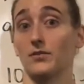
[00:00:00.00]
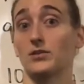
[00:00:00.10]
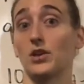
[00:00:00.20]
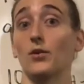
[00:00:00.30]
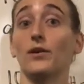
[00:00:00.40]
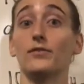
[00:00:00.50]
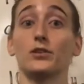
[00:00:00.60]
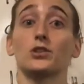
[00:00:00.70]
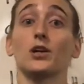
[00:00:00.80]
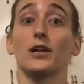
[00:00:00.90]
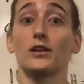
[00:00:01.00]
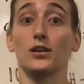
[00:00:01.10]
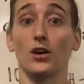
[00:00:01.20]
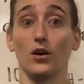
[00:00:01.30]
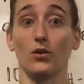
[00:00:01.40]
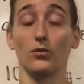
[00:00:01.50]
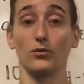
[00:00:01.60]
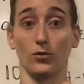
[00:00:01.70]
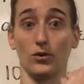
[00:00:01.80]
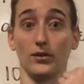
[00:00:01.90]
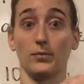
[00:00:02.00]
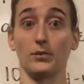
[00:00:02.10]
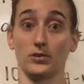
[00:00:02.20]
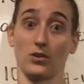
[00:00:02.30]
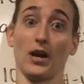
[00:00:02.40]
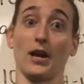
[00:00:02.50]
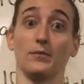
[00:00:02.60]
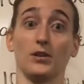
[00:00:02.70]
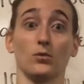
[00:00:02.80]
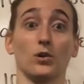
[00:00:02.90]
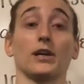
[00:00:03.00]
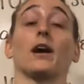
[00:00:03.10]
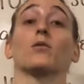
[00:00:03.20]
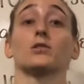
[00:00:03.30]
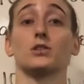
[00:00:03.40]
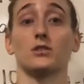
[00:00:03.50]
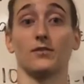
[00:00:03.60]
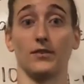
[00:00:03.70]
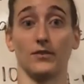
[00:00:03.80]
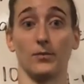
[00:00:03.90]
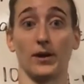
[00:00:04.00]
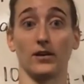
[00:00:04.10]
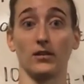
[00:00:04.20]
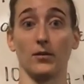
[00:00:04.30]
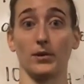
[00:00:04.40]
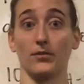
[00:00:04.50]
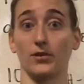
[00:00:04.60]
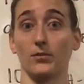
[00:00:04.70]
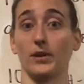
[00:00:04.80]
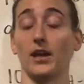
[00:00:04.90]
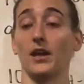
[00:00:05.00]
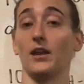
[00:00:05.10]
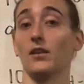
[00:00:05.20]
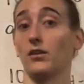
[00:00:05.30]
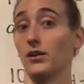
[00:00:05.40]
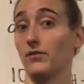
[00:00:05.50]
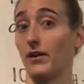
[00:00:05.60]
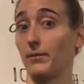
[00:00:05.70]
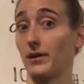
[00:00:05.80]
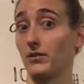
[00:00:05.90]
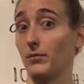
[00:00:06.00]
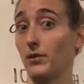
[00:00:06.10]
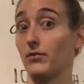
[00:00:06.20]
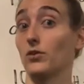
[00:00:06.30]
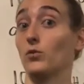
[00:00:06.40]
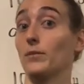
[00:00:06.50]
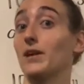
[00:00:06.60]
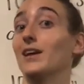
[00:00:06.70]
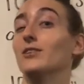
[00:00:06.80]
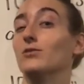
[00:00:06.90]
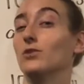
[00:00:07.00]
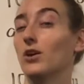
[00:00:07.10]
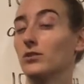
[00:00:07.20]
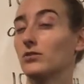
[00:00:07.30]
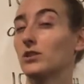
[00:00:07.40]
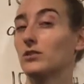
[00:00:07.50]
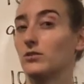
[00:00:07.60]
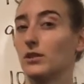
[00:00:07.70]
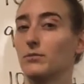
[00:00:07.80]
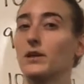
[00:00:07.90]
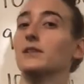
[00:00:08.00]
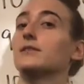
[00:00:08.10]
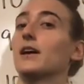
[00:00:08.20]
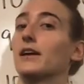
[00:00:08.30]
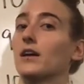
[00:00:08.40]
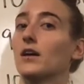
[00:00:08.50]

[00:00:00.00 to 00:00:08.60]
So if you're trying to go for the prescribed in the workout, which is the 50-pound dumbbell for the men and the 35-pound dumbbell for the women, and you know you can do it, but it's like